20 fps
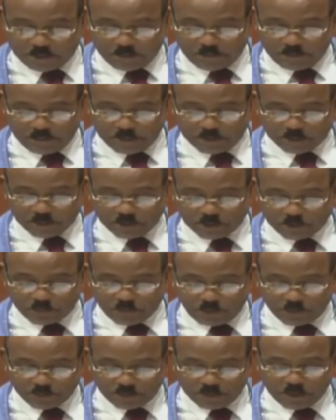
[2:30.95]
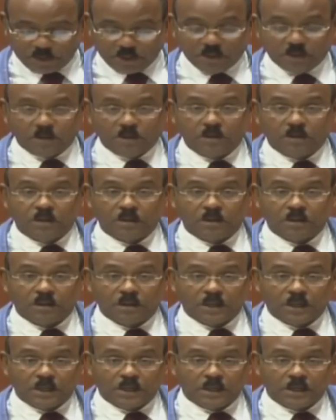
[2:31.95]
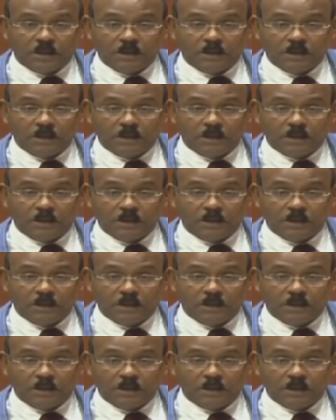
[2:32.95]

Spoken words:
any such property, the